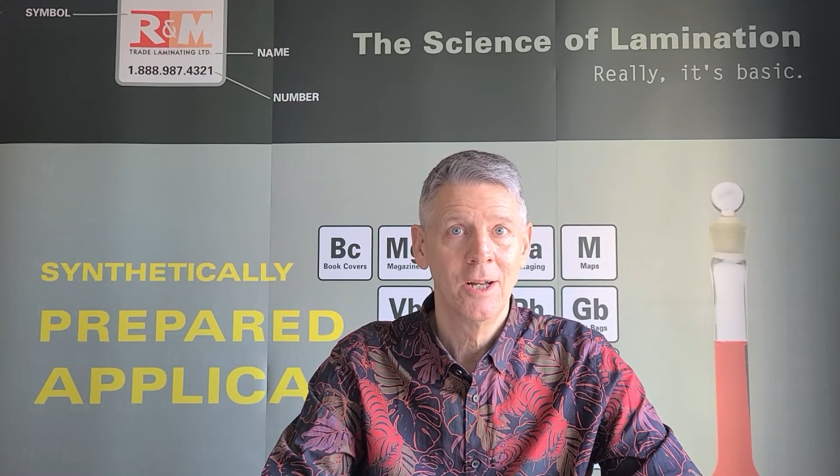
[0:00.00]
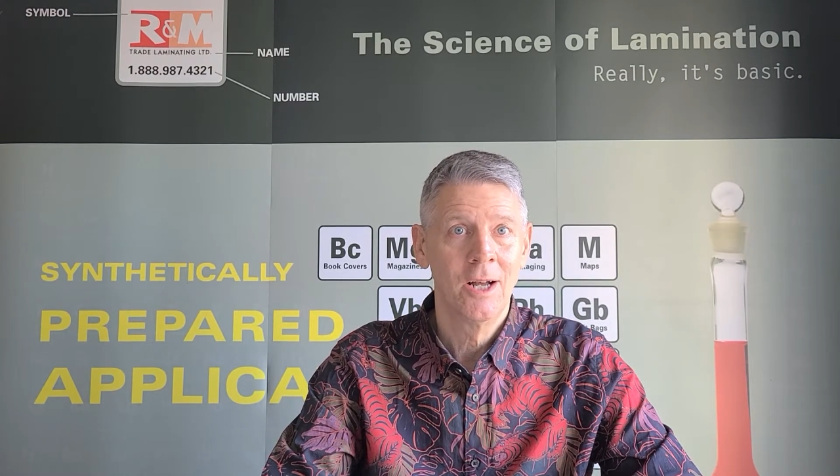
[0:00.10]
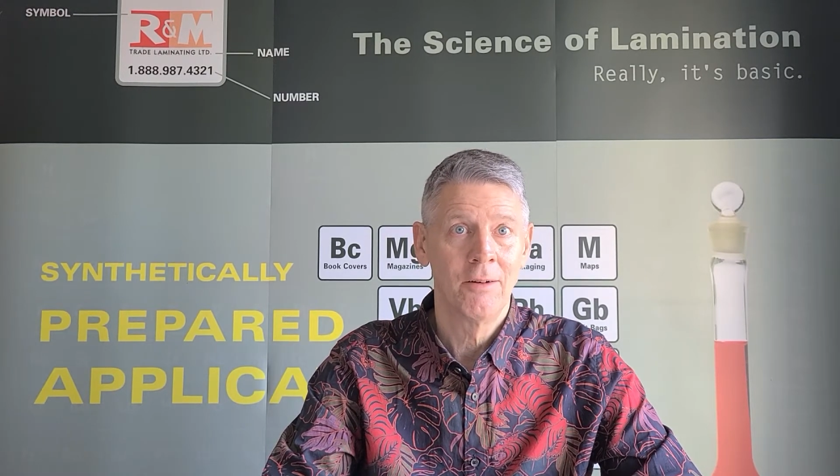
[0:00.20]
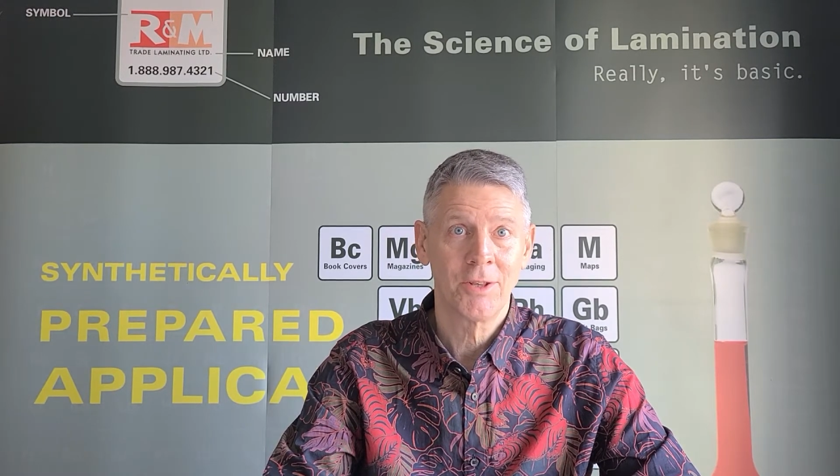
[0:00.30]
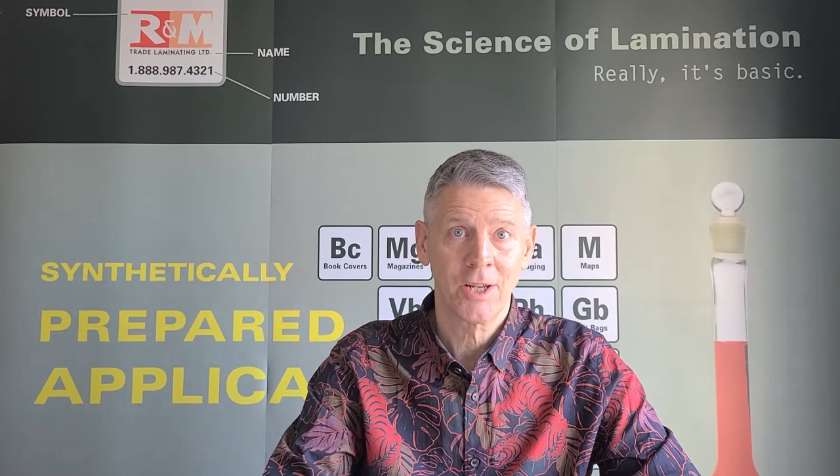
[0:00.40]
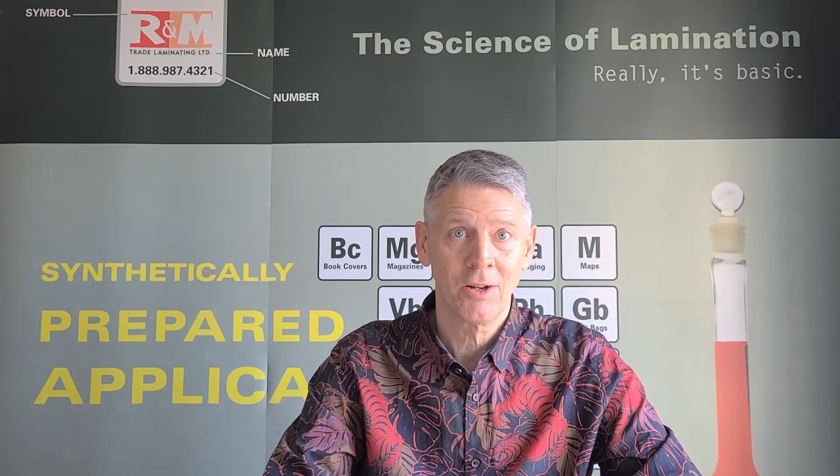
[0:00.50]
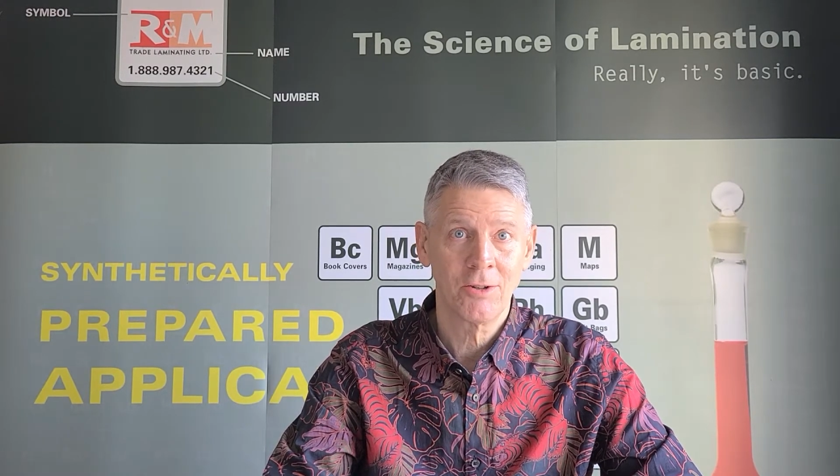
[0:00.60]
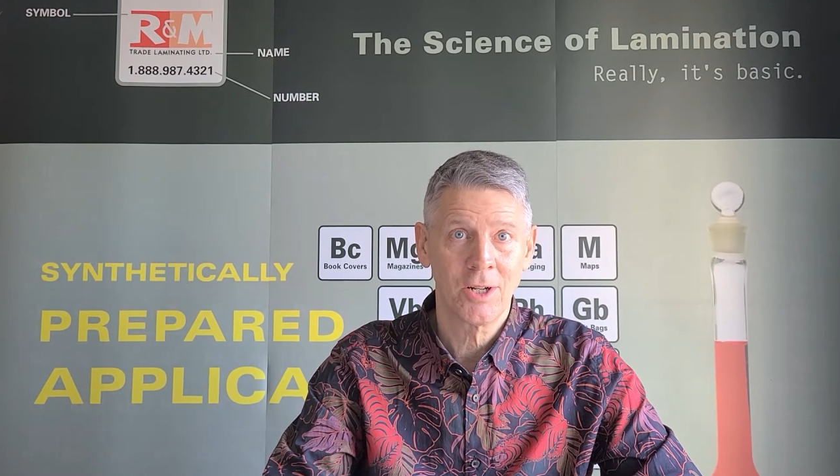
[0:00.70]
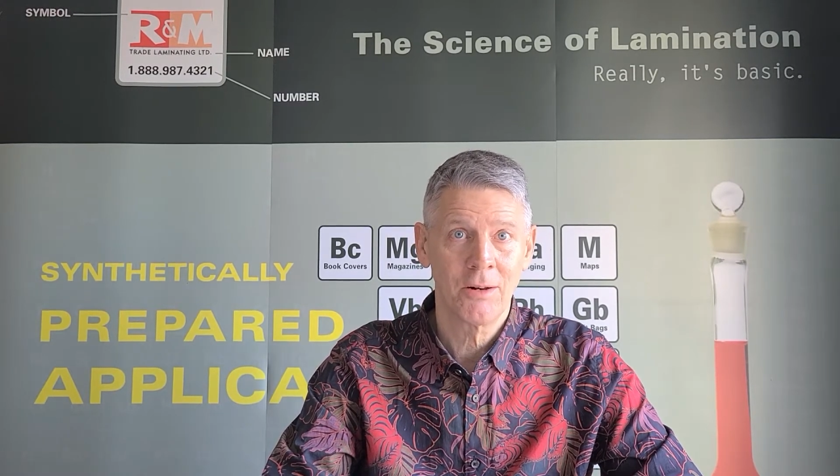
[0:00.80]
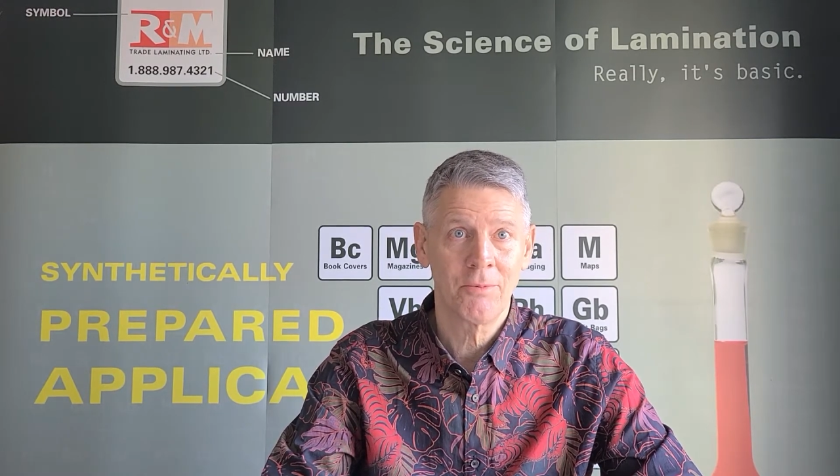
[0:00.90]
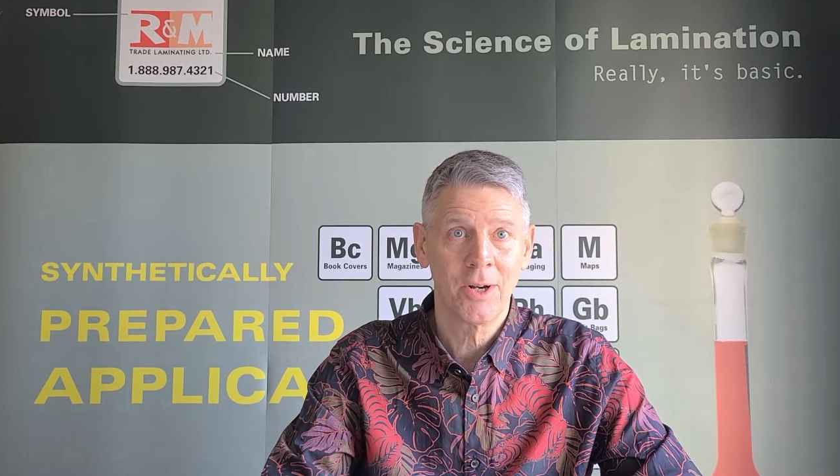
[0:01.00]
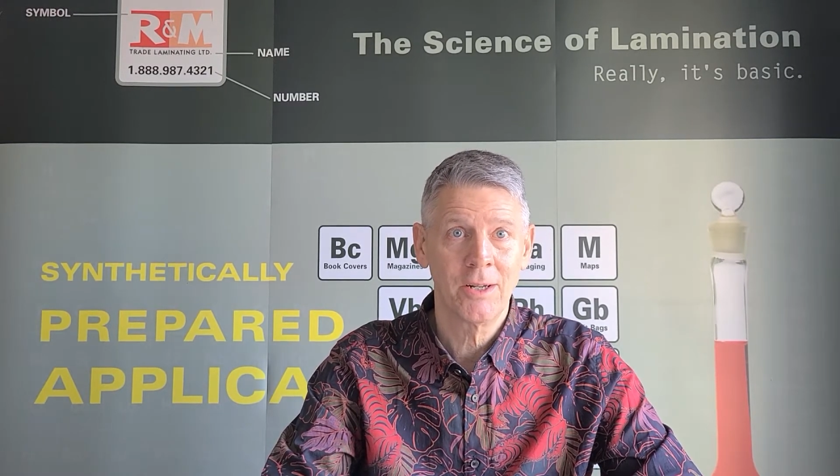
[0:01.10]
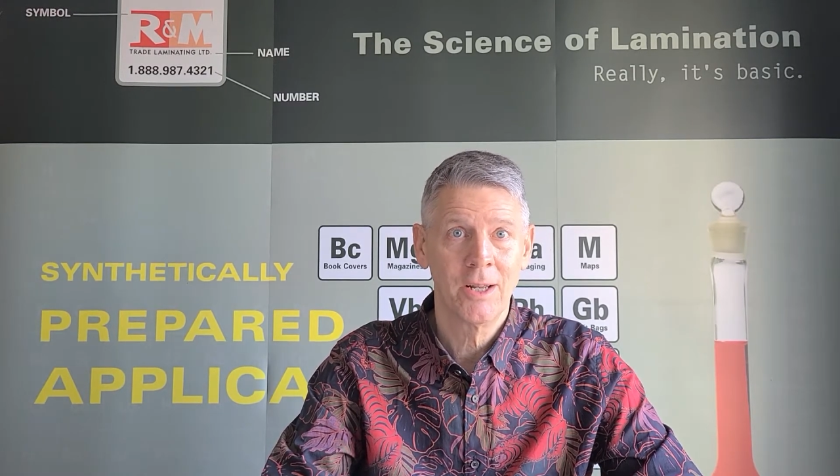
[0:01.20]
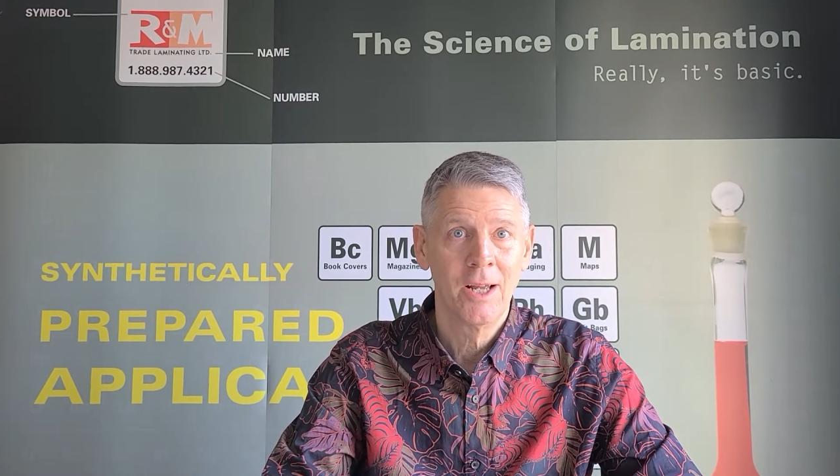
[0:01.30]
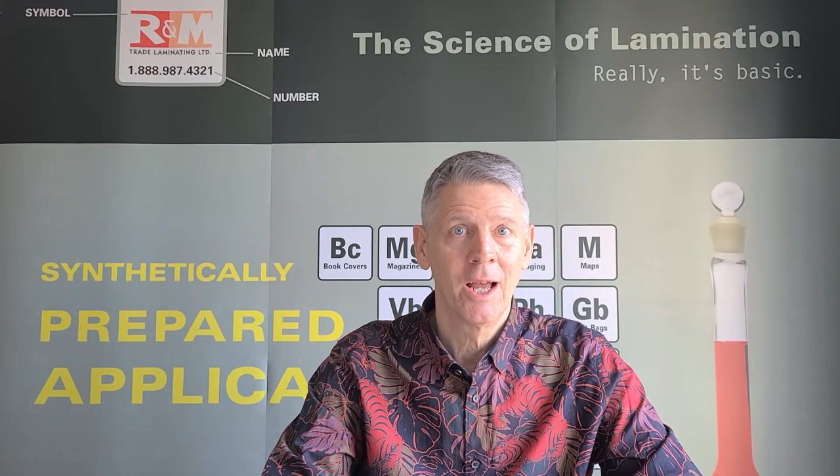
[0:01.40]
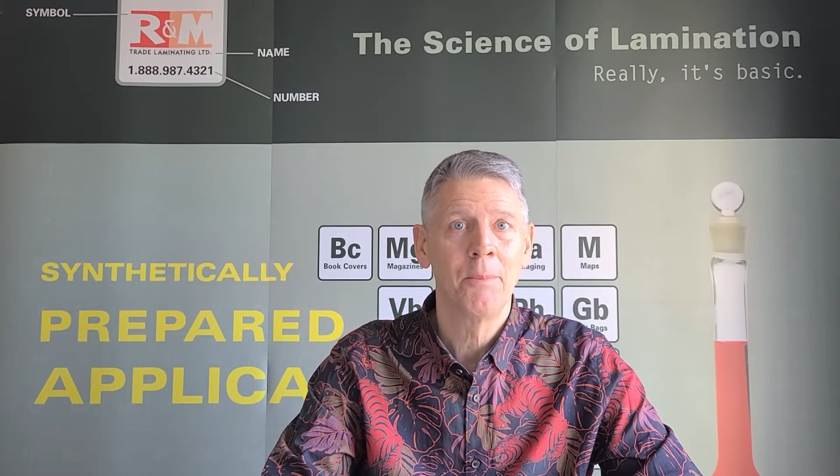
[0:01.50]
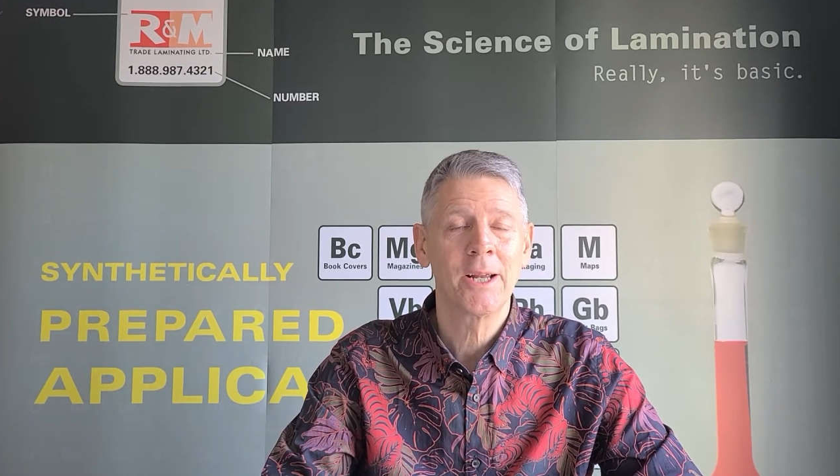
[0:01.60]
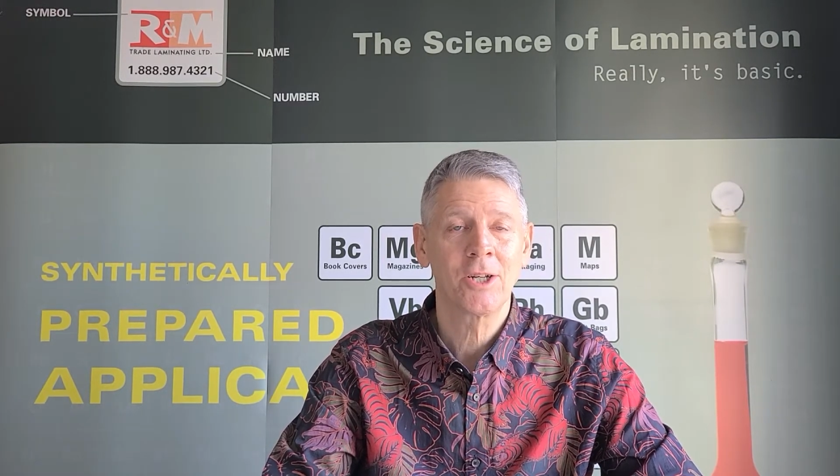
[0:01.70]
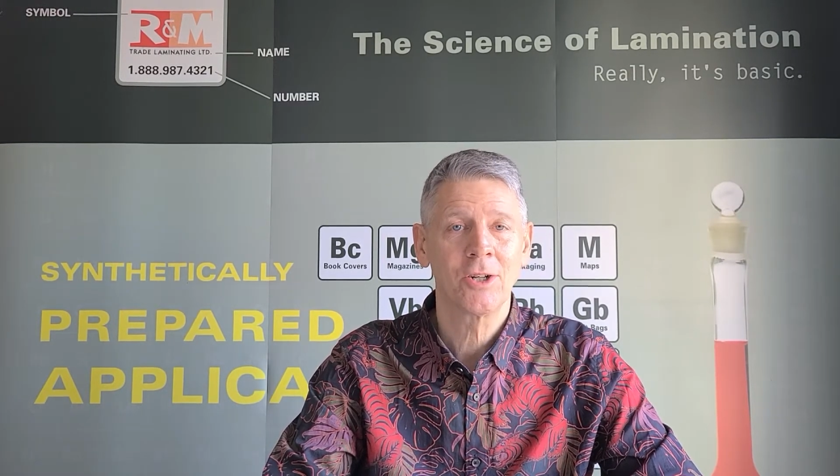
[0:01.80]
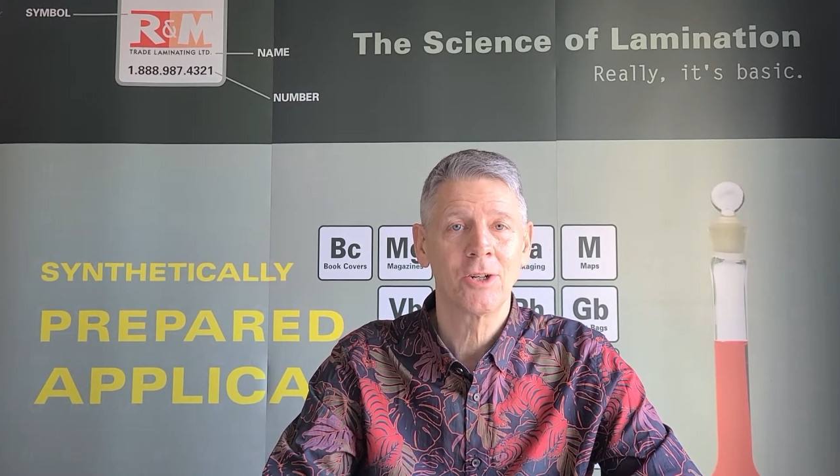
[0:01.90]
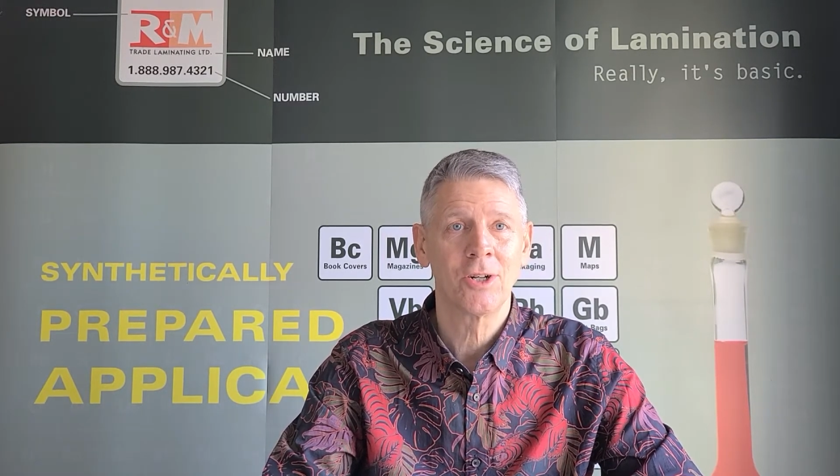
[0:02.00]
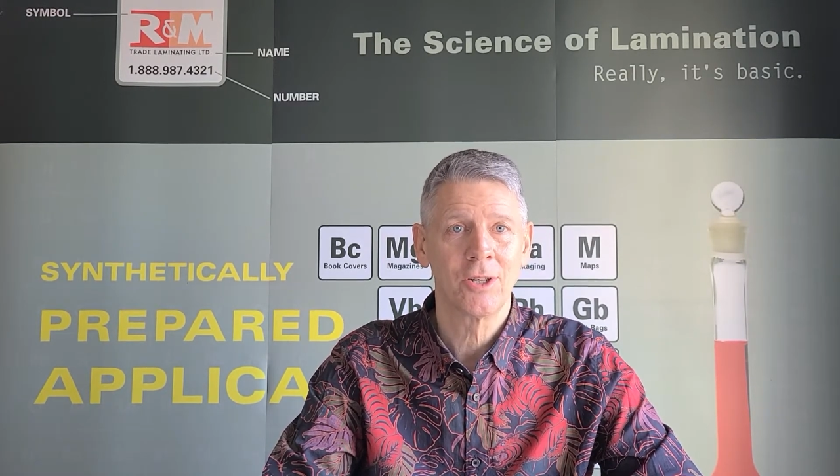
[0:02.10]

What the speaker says: of the solution up front and make sure